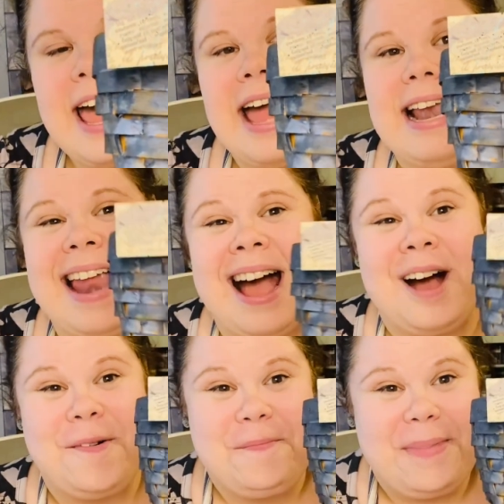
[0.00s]

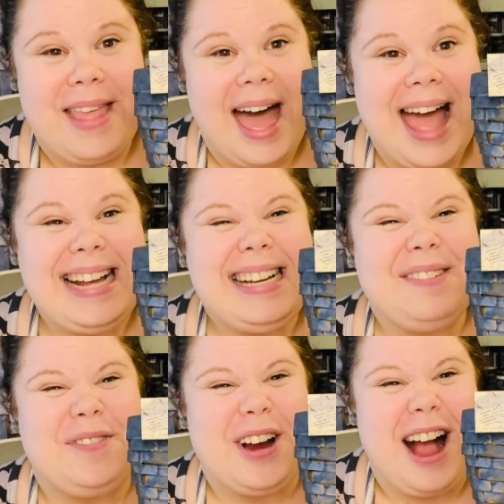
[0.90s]
Now, I
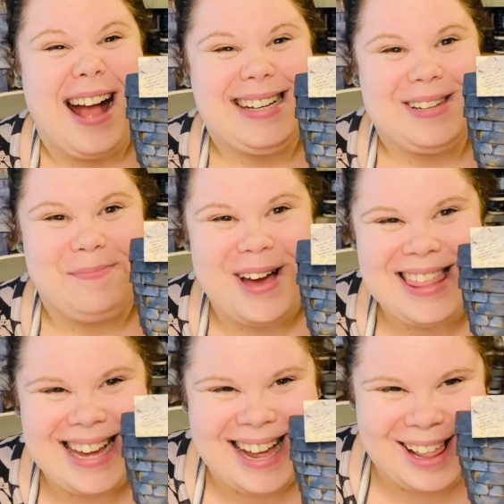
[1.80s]
forgot to put
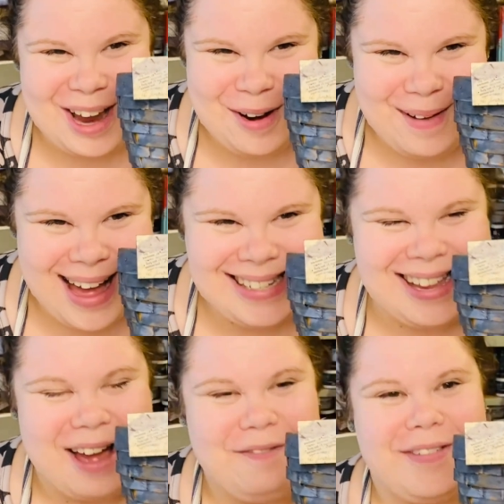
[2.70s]
the clear wax
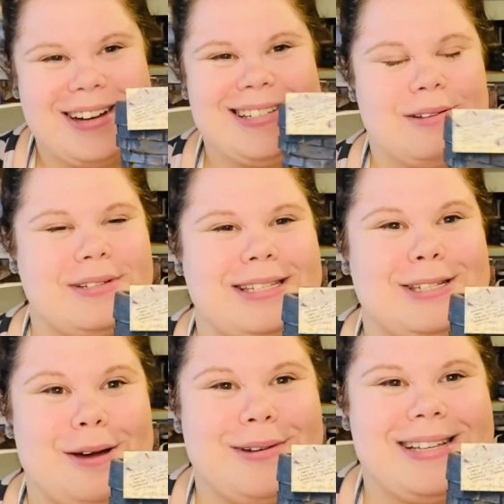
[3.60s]
on first. I was
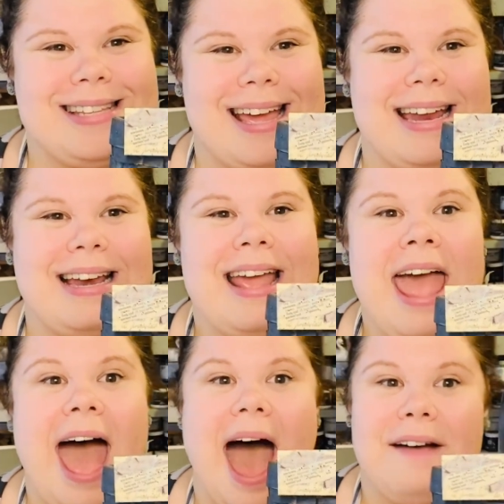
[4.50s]
so excited
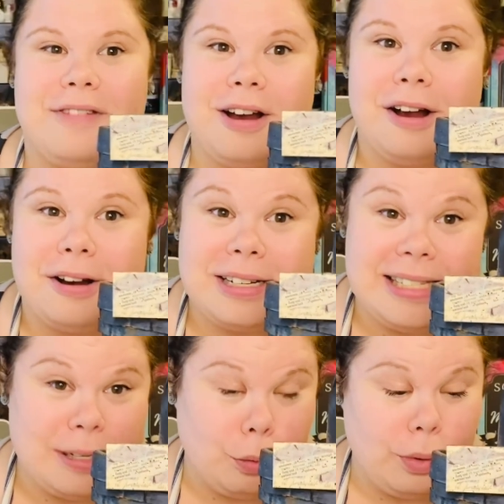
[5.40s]
after
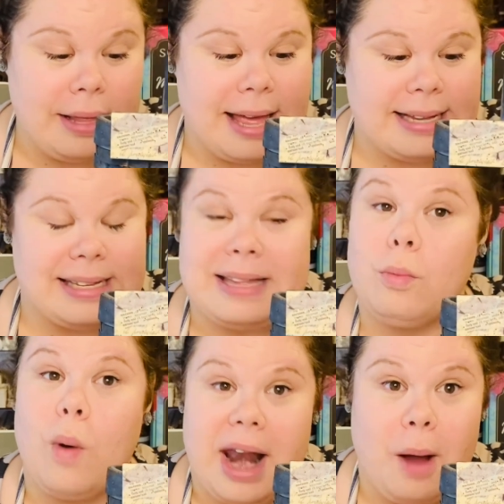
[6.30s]

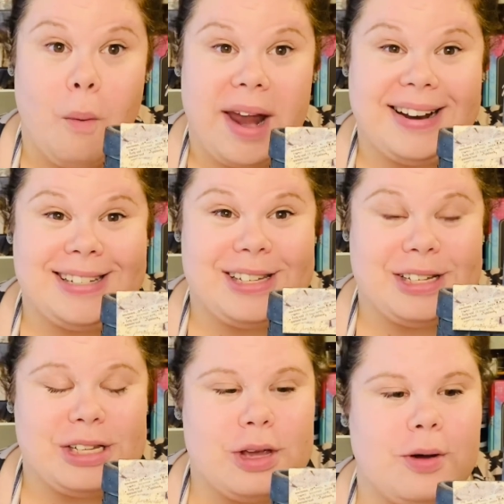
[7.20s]
realizing what I wanted to
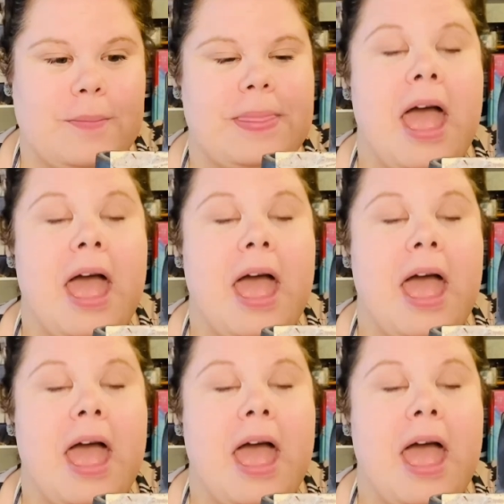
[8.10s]
do.